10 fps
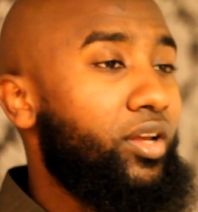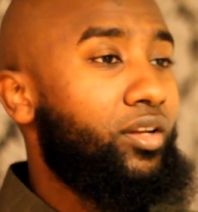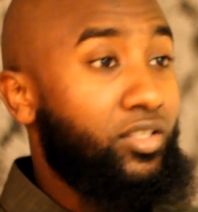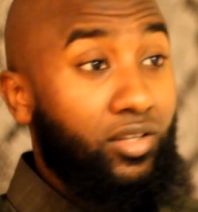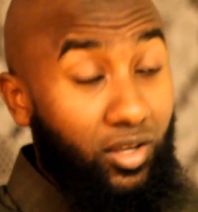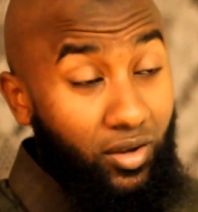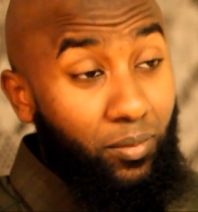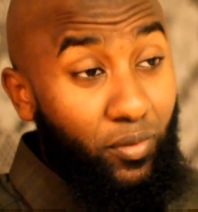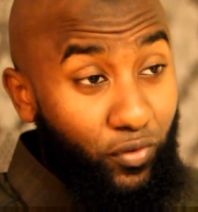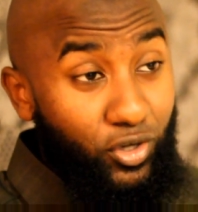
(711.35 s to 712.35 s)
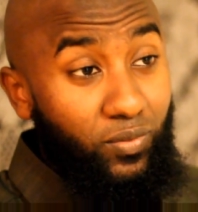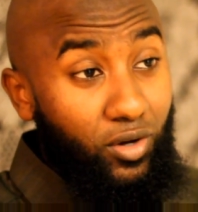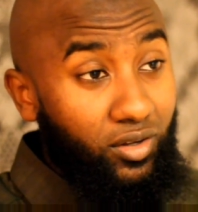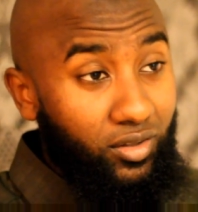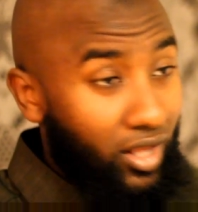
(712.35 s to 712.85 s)
Because I mean, first of
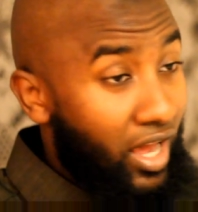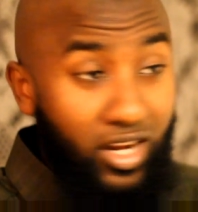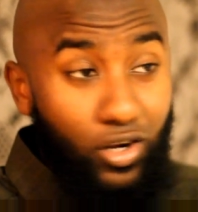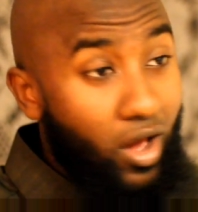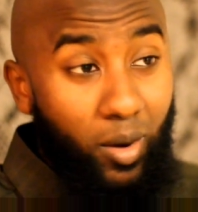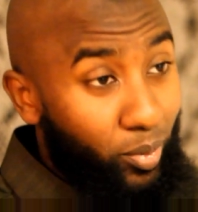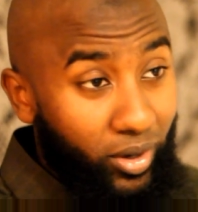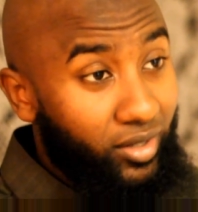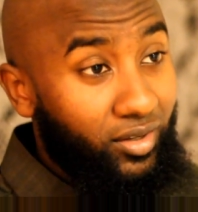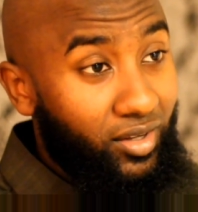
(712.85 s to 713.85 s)
all, I didn't know how to pray.